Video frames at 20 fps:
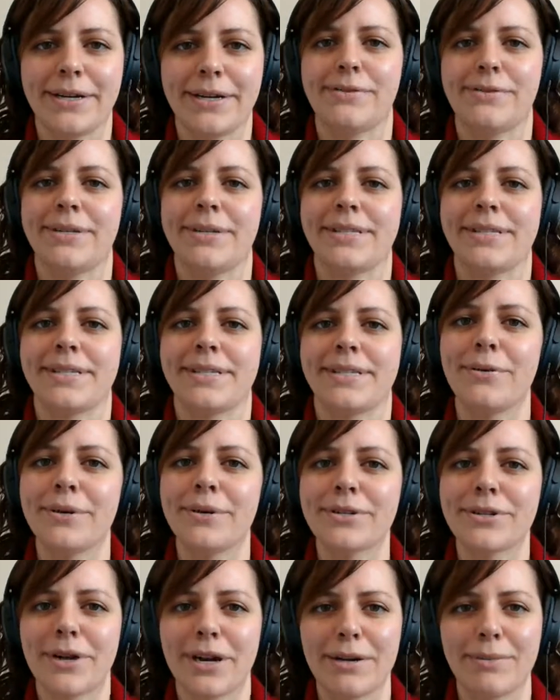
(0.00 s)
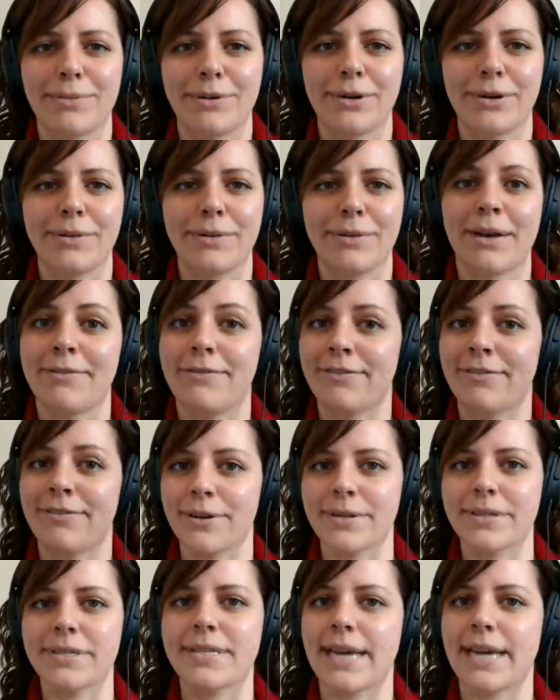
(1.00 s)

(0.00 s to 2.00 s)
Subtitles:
do is I always try to put my first